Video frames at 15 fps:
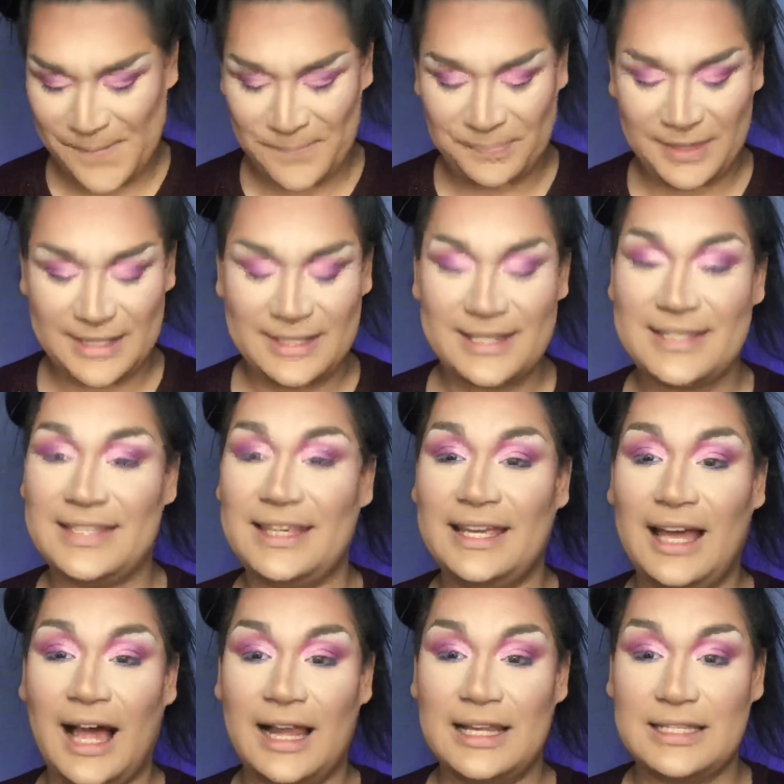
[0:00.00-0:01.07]
This is
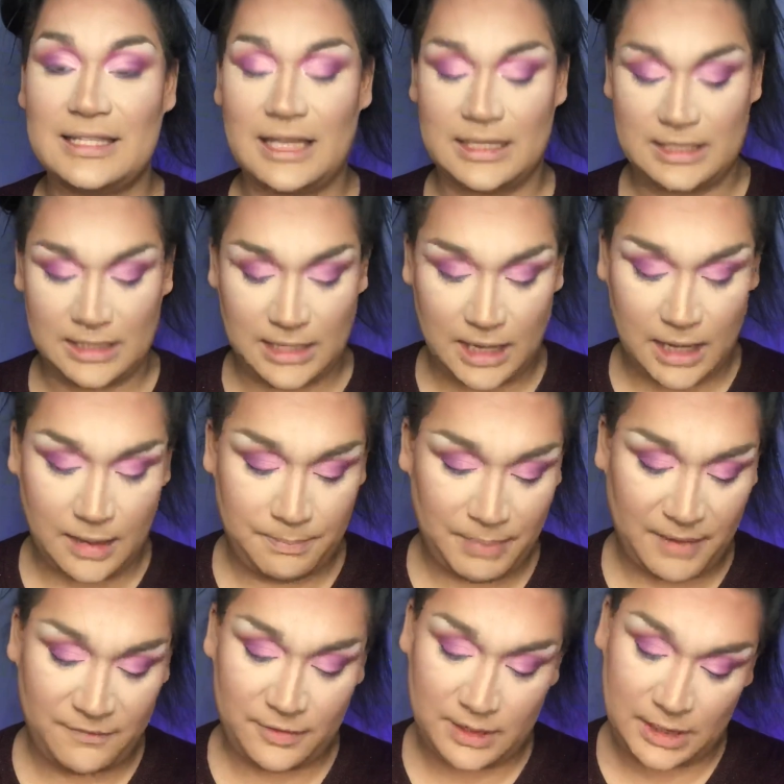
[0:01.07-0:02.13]
the Anastasia
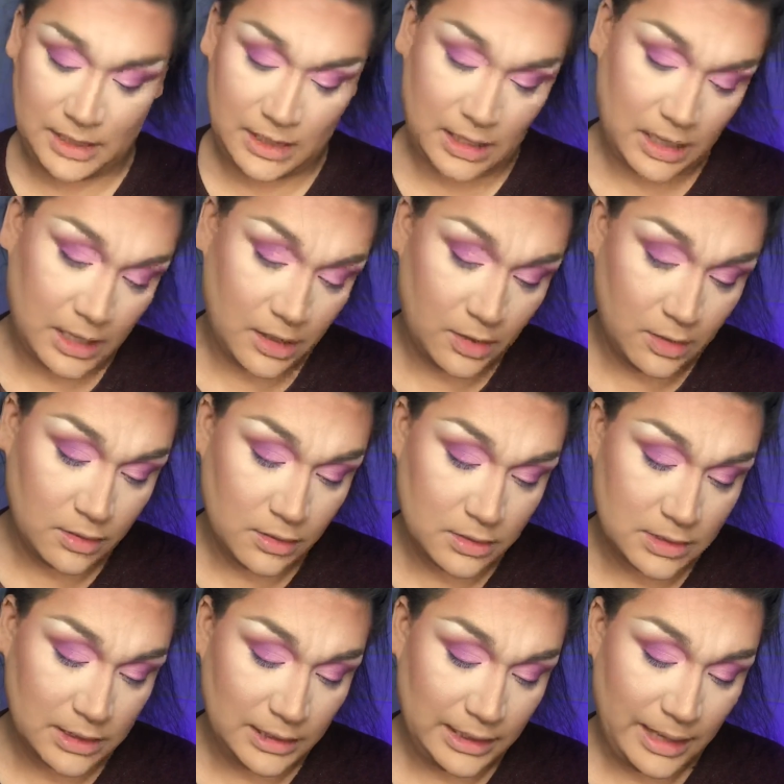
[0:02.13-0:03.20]
Beverly
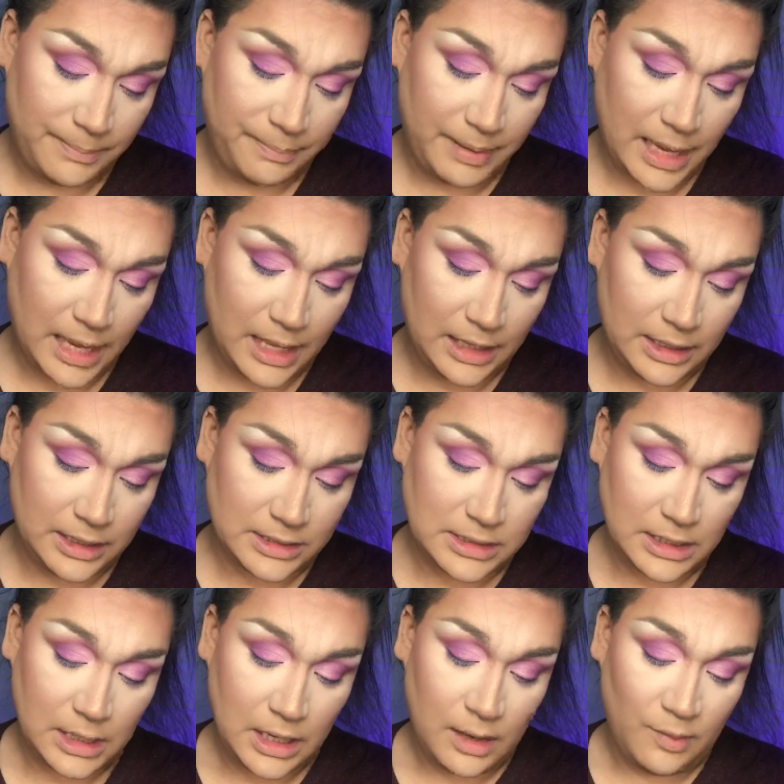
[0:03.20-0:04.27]
Hills lip palette
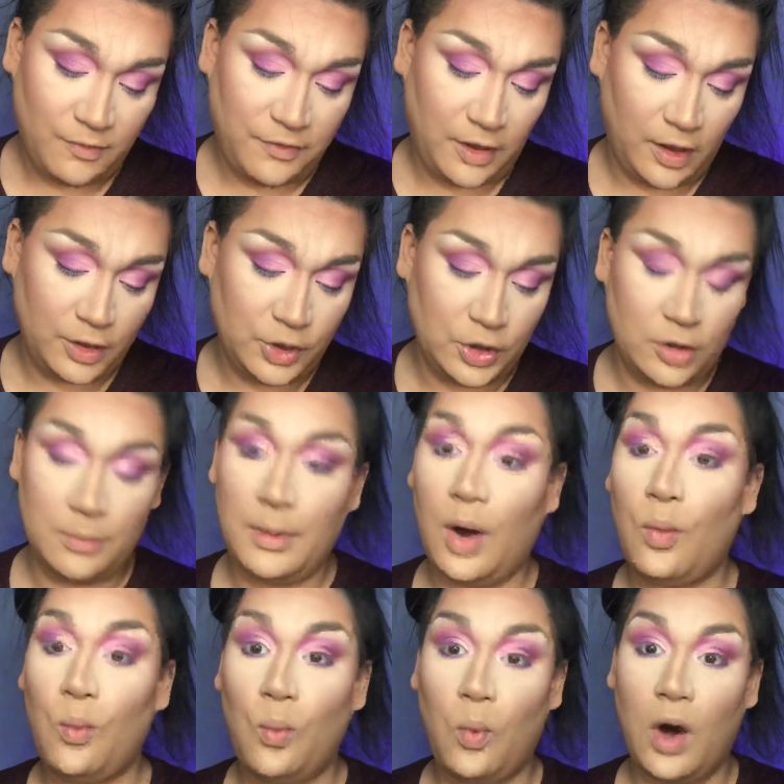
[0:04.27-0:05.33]
volume
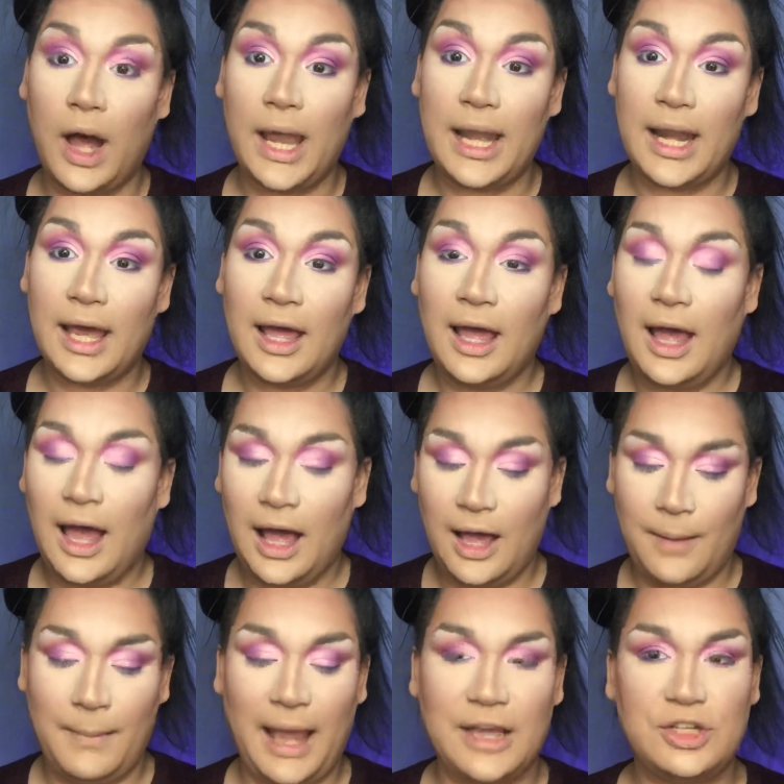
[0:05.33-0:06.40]
1.
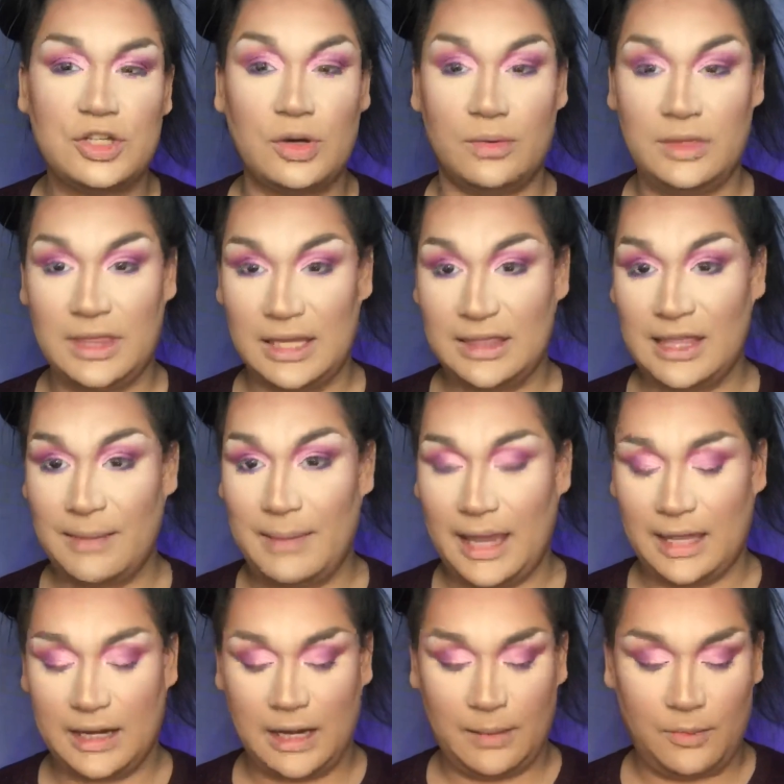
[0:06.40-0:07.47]
I don't think they
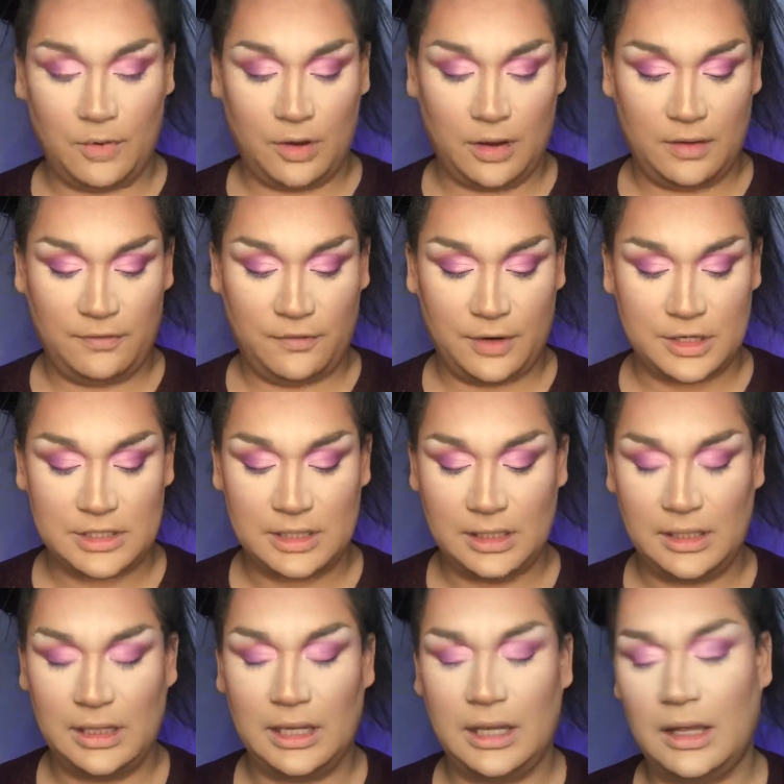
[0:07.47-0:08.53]
make it anymore,
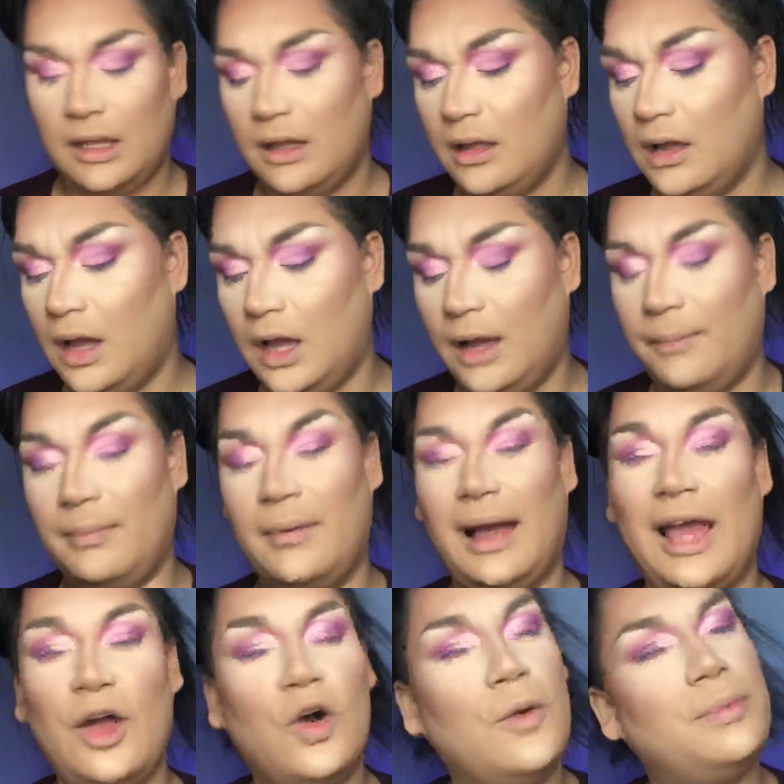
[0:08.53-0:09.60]
unfortunately.
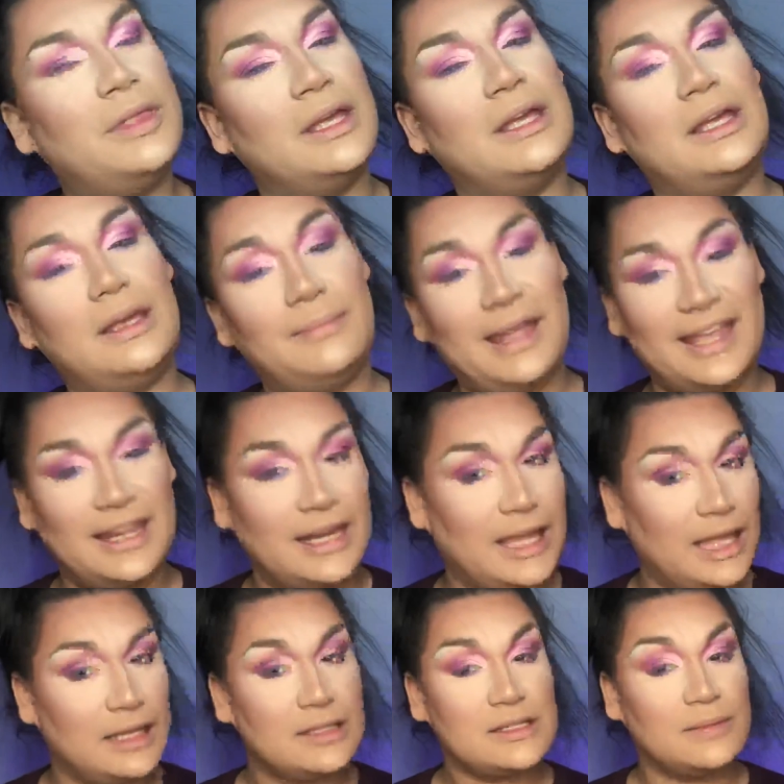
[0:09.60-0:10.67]
I hope they make it
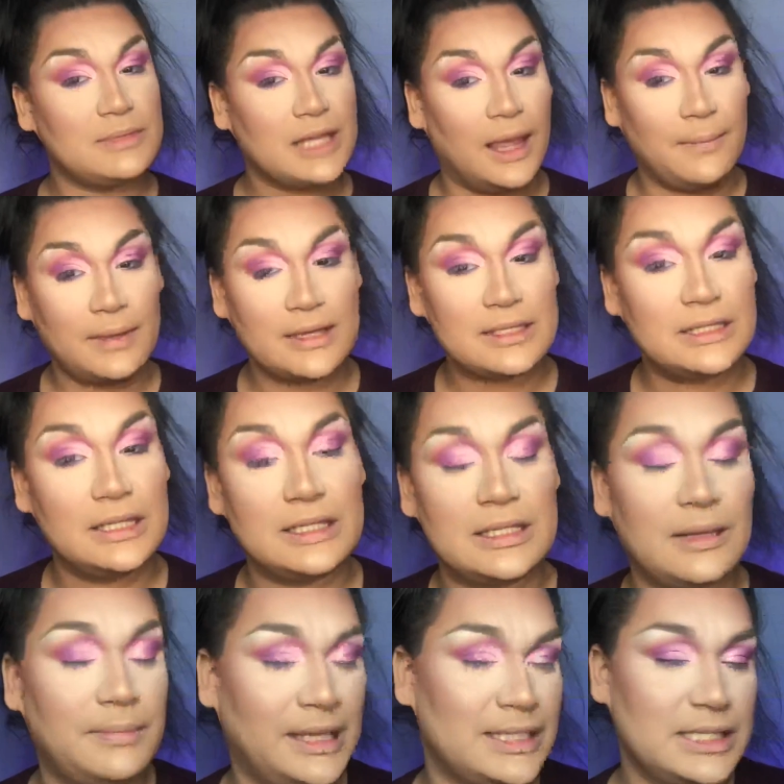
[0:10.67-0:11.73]
again sometime because it's
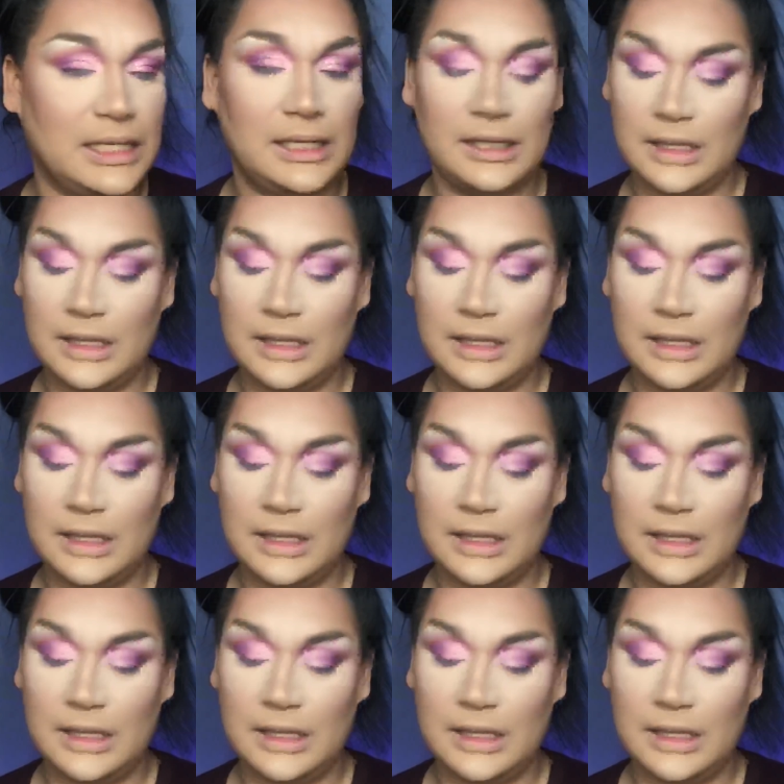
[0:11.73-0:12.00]
amazing.